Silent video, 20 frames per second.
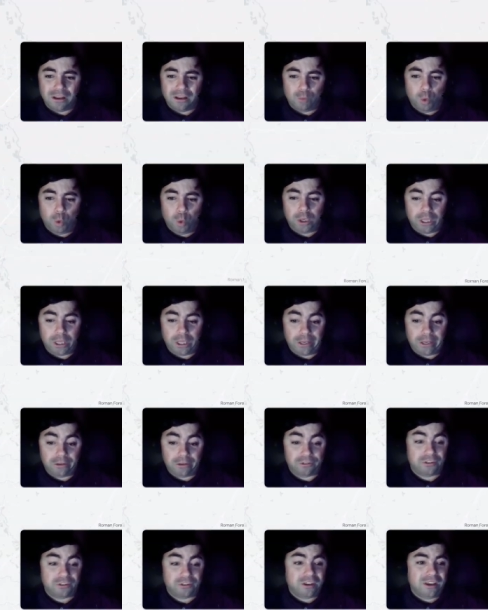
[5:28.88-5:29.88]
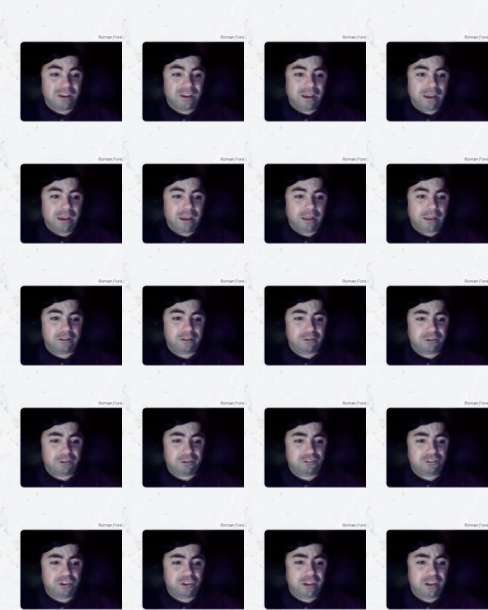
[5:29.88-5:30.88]
Woodlands, and you can
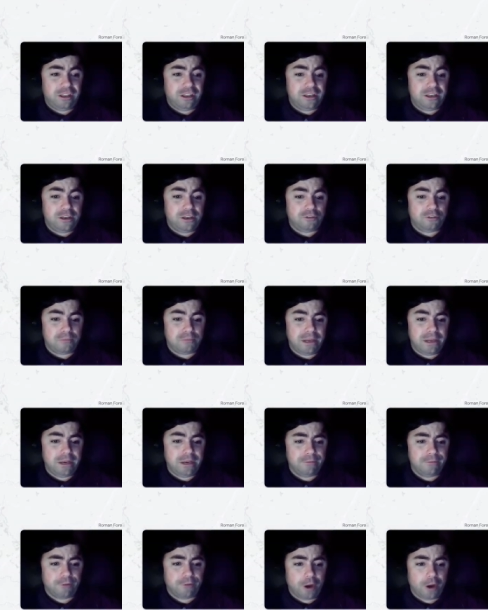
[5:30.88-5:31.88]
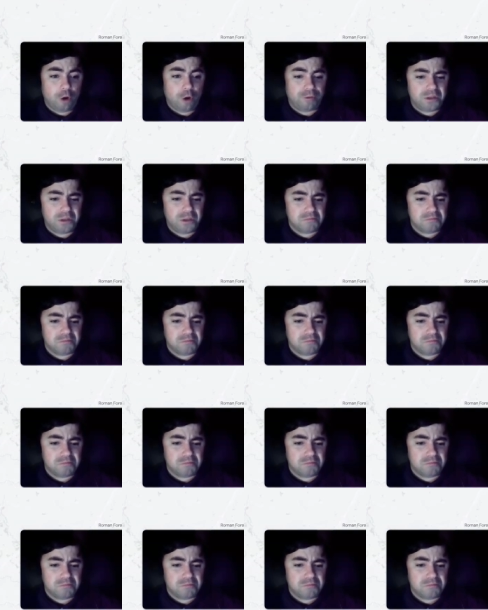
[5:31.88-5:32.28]
see it is medium for COVID,